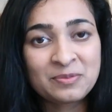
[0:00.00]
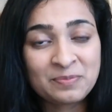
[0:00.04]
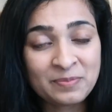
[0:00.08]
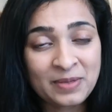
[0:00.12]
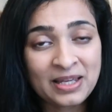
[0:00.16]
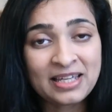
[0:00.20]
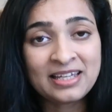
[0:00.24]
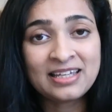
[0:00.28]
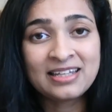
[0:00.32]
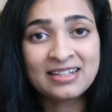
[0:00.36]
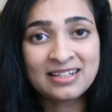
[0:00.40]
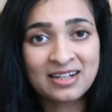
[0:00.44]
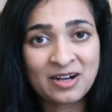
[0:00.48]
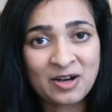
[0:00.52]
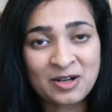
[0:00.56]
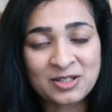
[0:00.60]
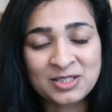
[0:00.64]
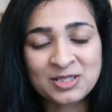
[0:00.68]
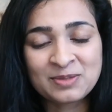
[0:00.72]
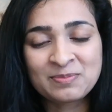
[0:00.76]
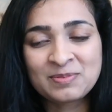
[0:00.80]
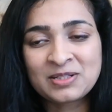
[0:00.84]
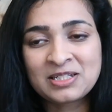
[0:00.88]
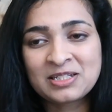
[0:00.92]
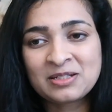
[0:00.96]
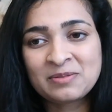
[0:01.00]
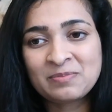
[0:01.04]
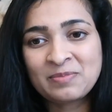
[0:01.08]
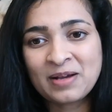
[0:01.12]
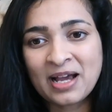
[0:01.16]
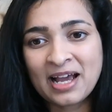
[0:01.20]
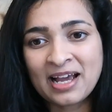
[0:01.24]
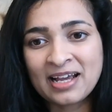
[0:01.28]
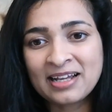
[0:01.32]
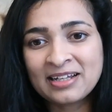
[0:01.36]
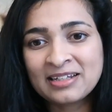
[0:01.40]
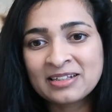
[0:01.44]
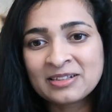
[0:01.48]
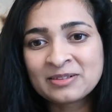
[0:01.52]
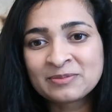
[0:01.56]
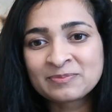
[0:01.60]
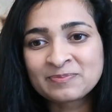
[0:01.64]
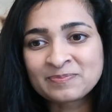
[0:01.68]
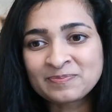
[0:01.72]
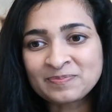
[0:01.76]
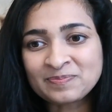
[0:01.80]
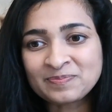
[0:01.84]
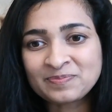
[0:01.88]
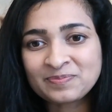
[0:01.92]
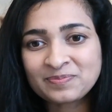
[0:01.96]
making a hospital bag,
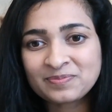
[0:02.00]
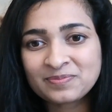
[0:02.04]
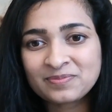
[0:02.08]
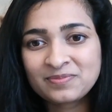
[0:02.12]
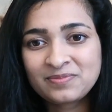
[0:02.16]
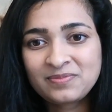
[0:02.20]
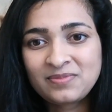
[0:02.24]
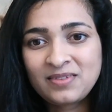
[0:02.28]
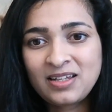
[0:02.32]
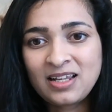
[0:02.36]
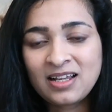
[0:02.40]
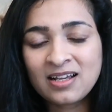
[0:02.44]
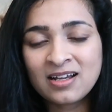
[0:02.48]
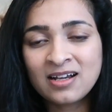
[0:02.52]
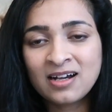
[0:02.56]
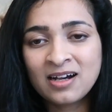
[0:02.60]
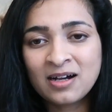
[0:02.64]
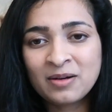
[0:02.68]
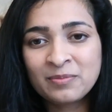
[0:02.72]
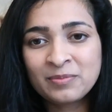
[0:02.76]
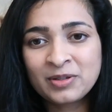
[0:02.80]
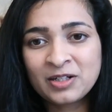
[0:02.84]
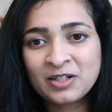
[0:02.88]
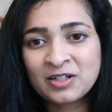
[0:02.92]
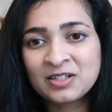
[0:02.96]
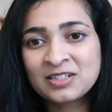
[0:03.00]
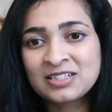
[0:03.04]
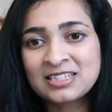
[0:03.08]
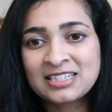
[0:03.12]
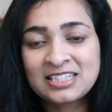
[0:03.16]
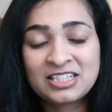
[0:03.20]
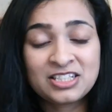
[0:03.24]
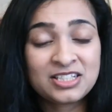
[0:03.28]
because